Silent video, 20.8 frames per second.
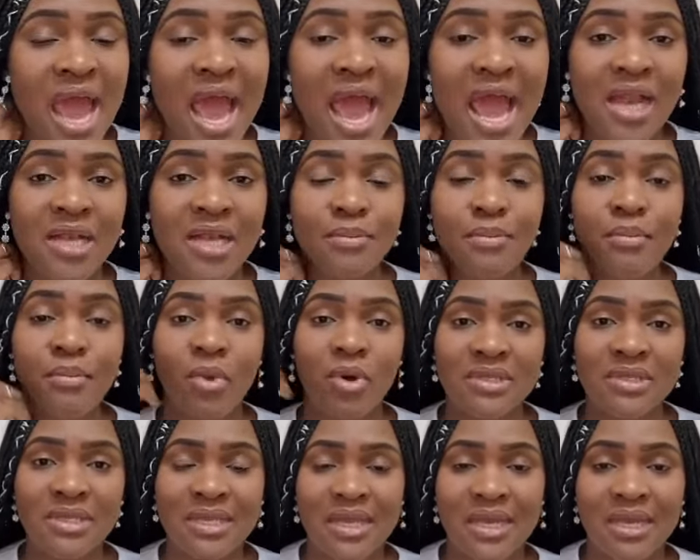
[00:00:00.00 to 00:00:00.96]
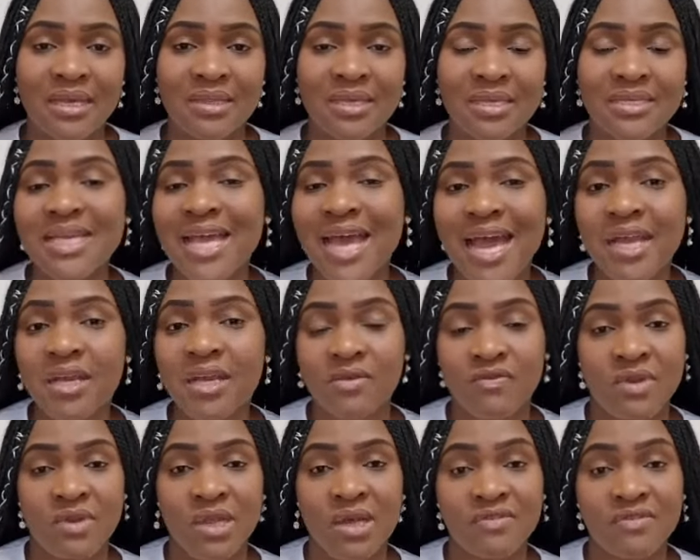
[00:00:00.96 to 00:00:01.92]
and modeling this kind
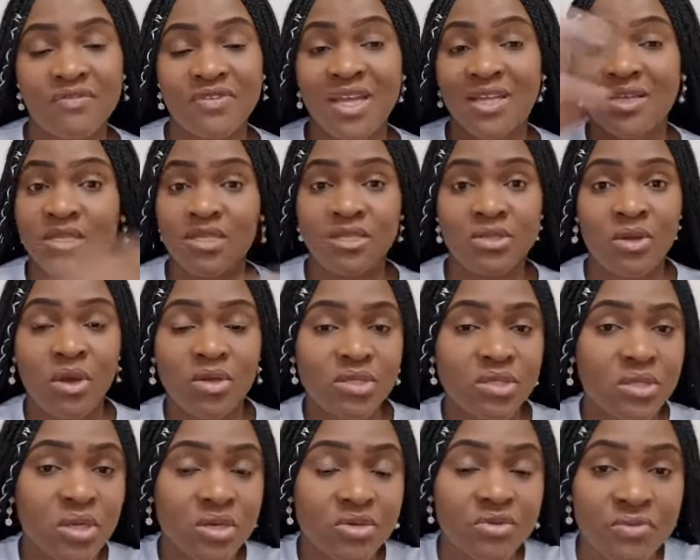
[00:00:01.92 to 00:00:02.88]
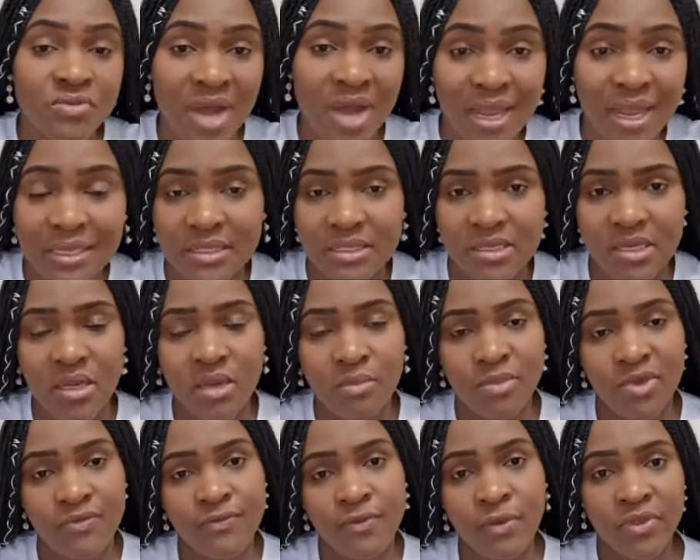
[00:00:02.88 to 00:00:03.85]
of love that is not correct
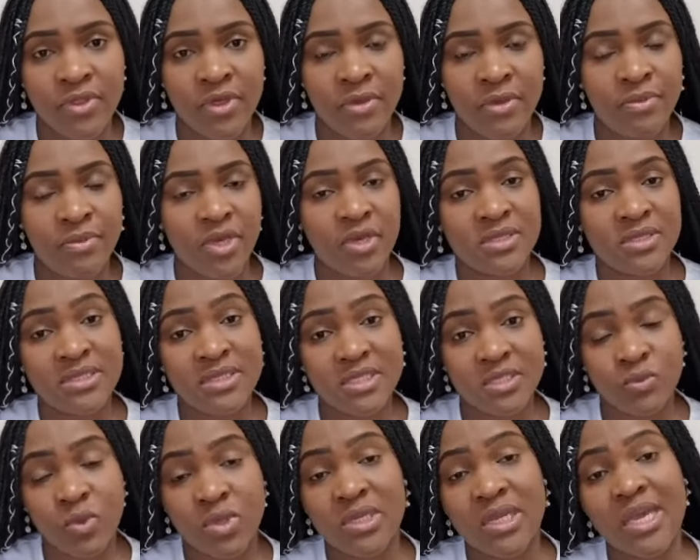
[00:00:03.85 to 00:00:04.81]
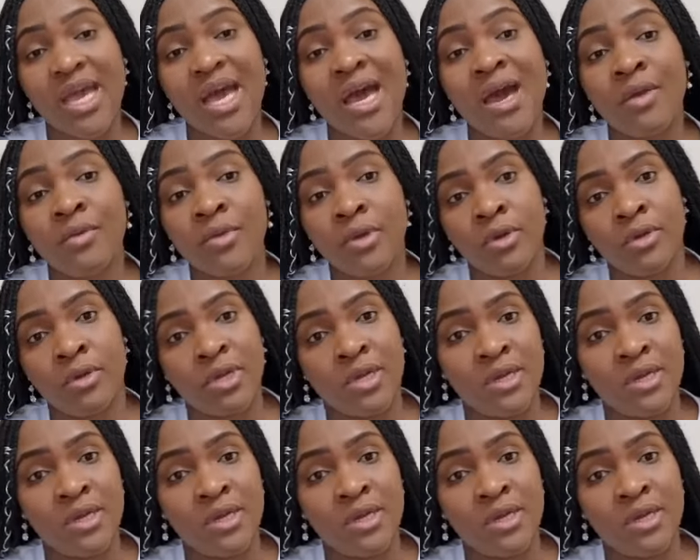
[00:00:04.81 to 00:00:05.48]
before them, because this is what they carry on.